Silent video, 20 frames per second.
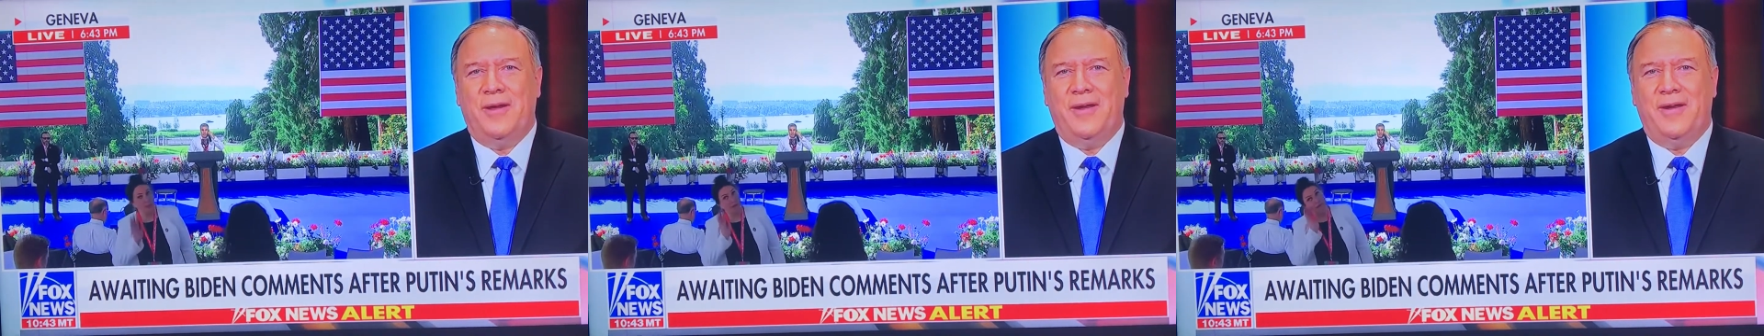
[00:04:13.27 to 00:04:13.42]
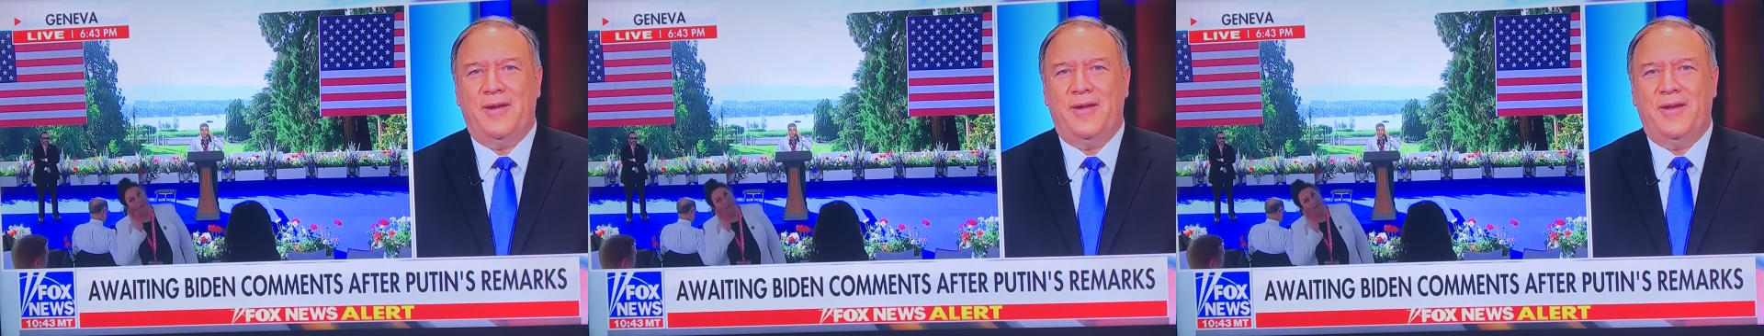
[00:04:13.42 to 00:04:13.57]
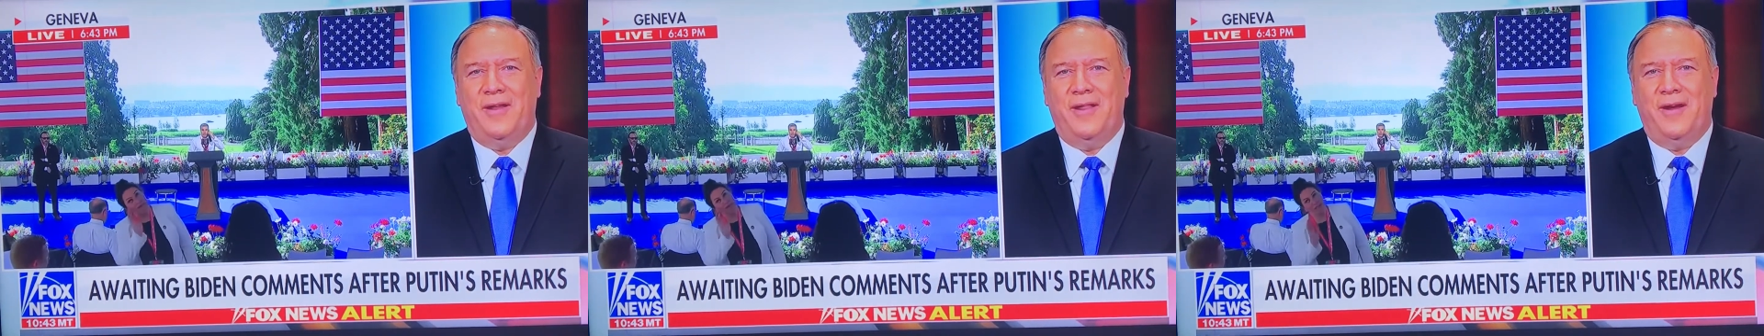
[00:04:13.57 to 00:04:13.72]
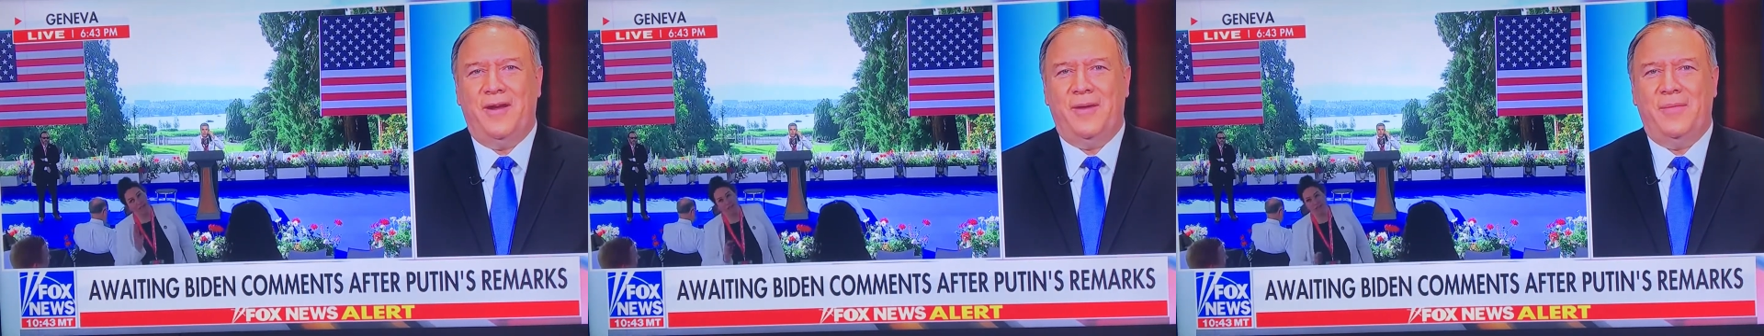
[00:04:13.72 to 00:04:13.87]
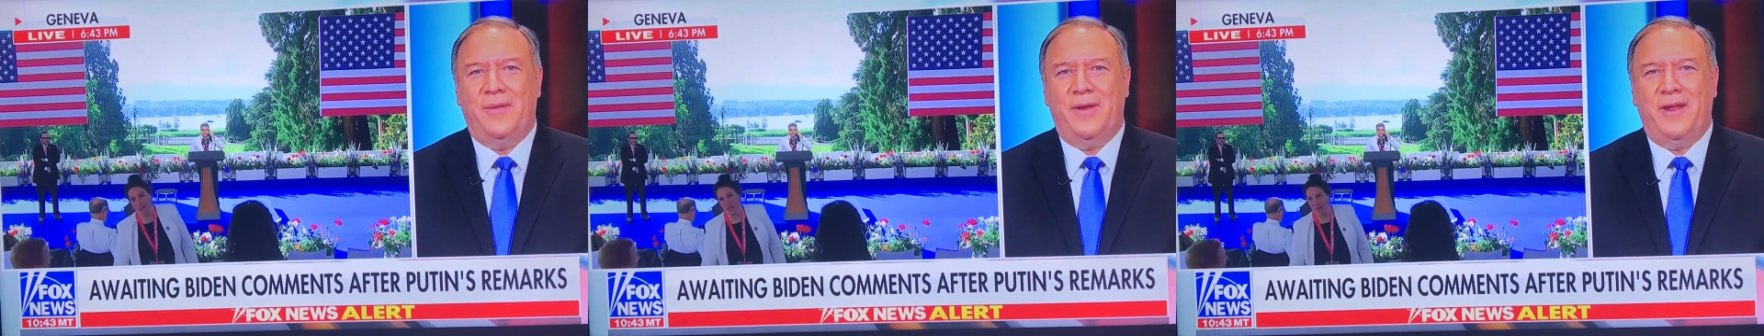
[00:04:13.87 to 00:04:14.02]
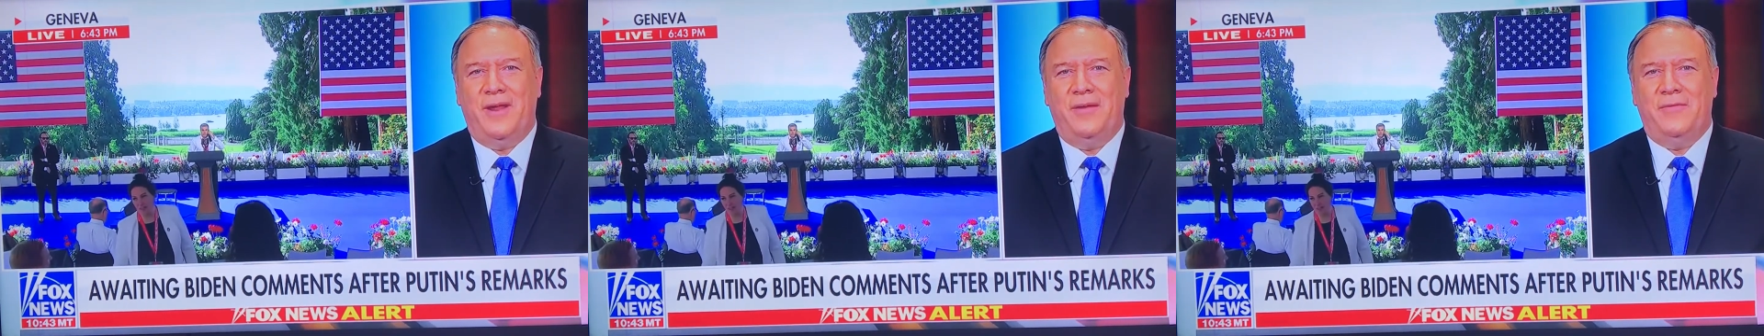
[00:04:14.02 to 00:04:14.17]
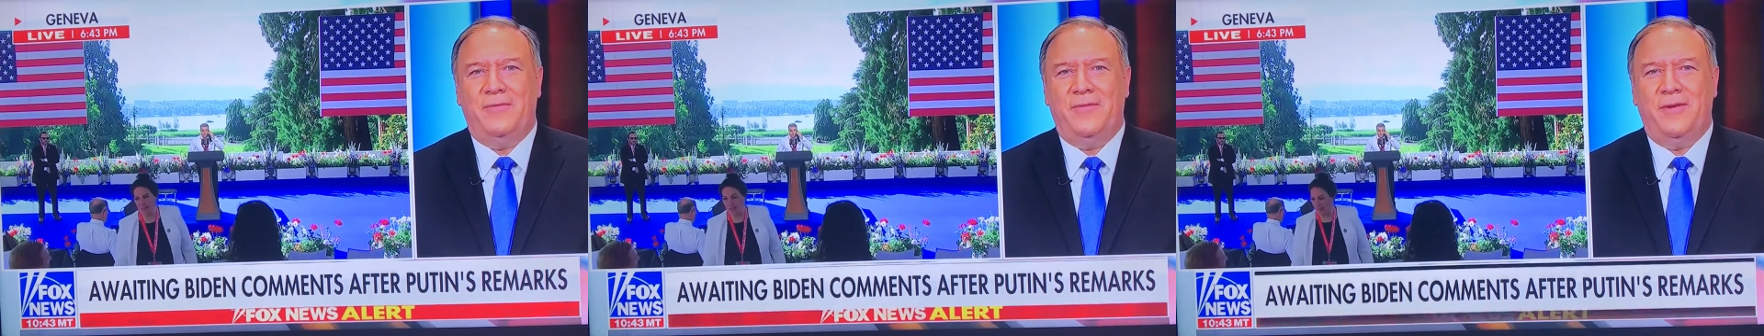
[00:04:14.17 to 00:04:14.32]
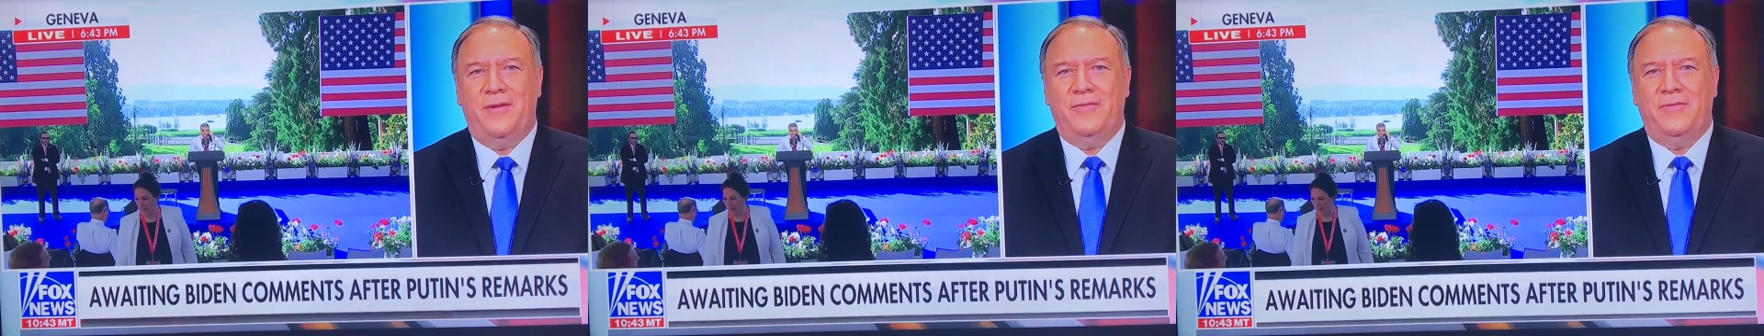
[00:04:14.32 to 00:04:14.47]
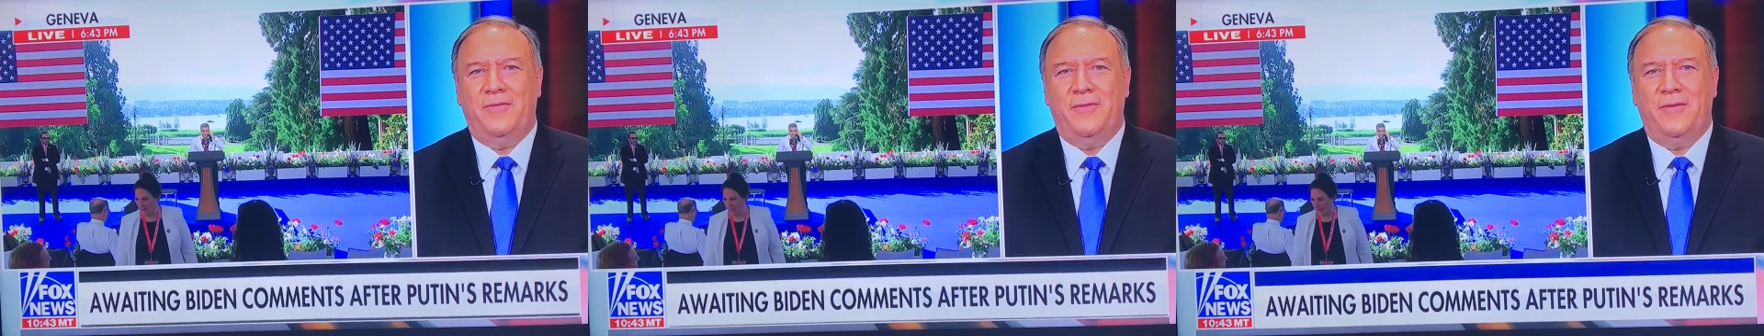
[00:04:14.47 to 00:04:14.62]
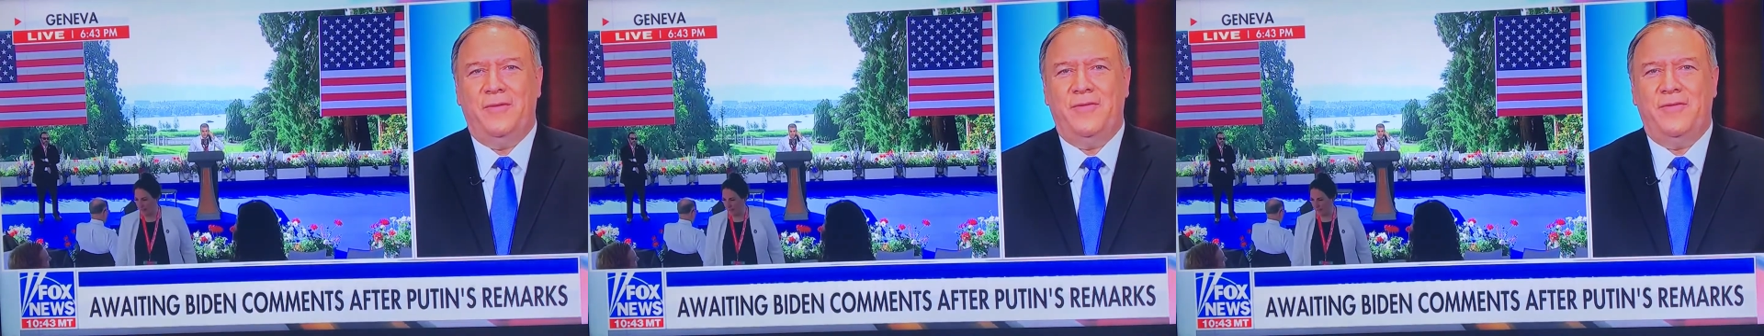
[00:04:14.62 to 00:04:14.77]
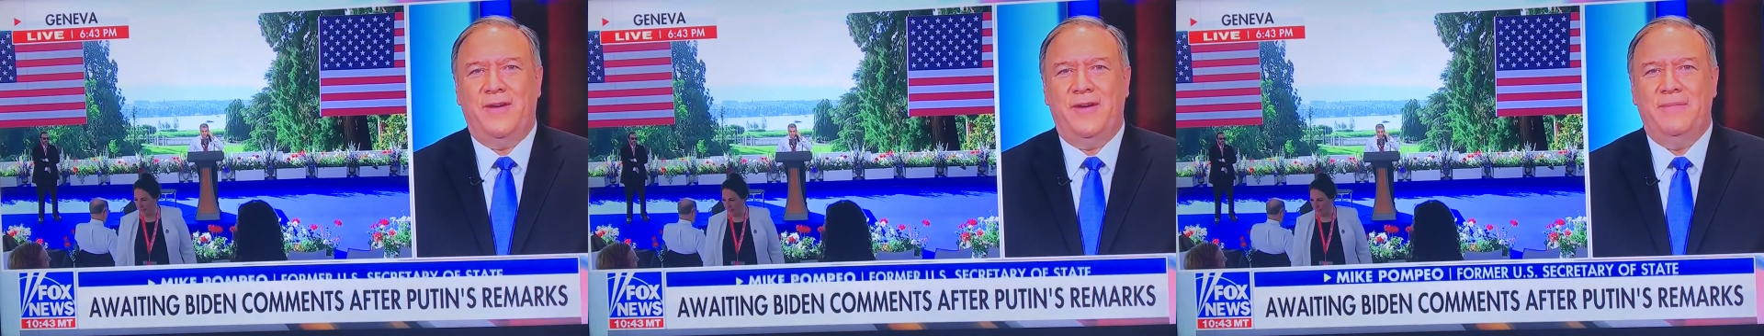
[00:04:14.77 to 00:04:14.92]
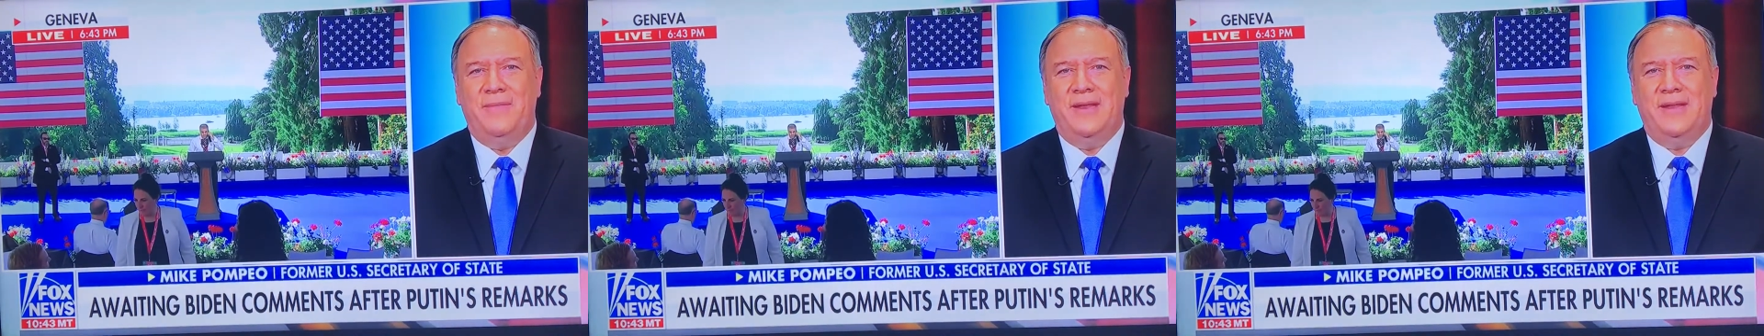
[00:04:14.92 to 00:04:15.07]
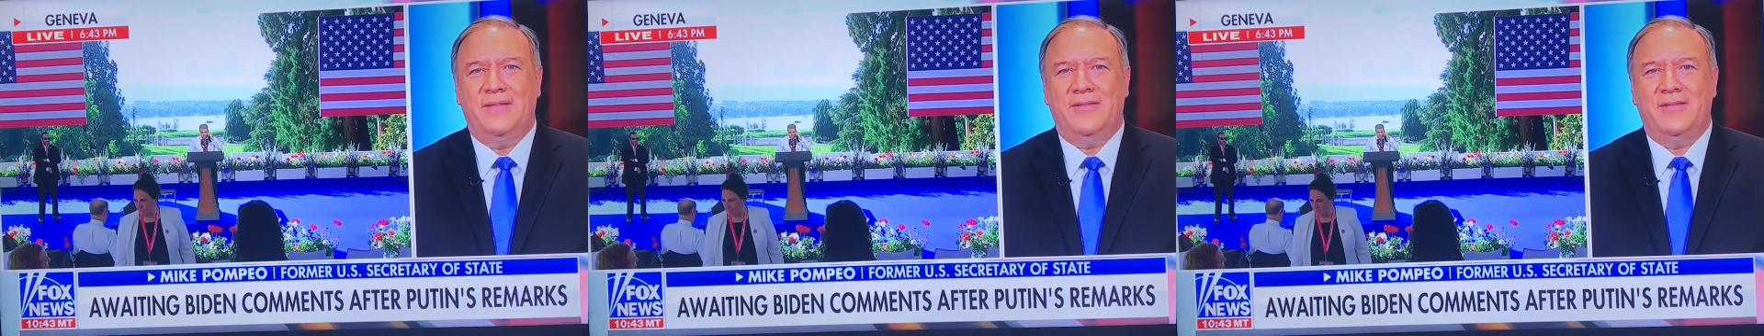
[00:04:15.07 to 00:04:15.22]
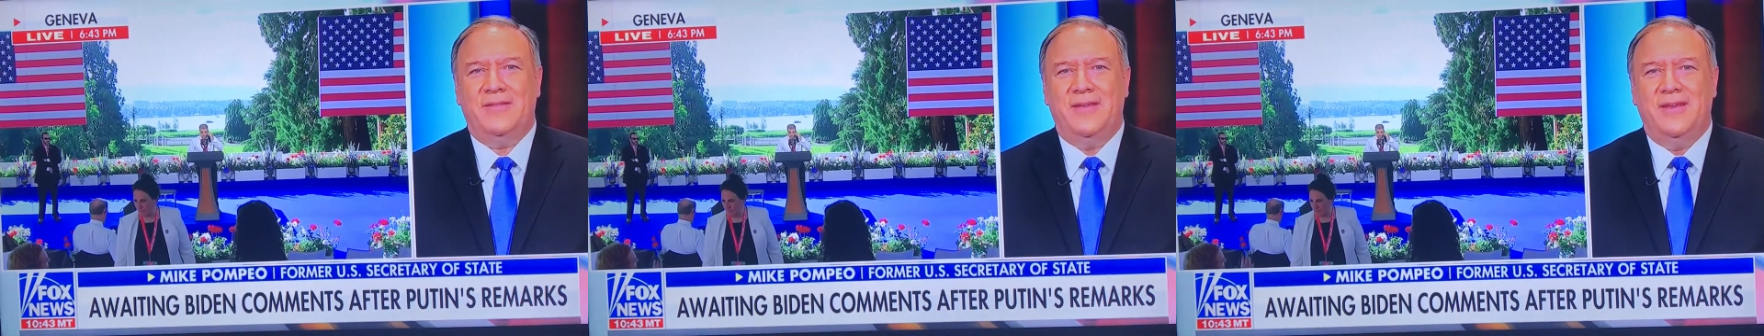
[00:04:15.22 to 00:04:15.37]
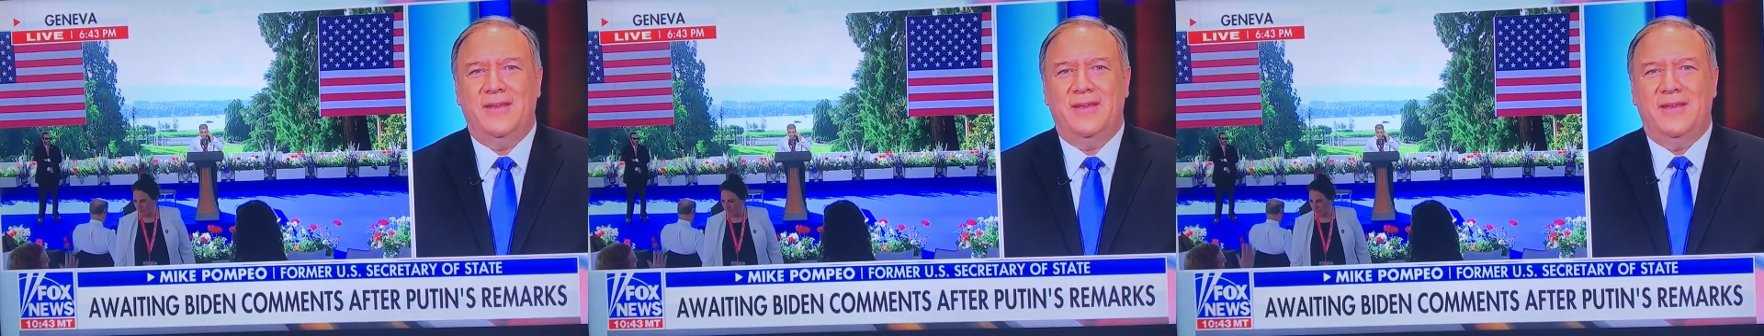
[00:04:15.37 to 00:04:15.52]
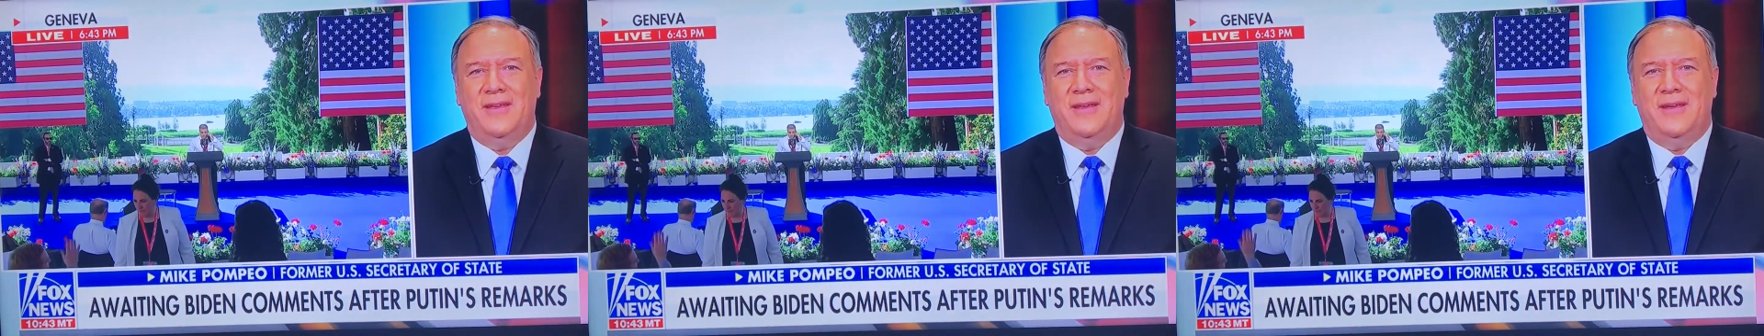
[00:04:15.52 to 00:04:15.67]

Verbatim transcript: I don't know how long it went on 40, 45 minutes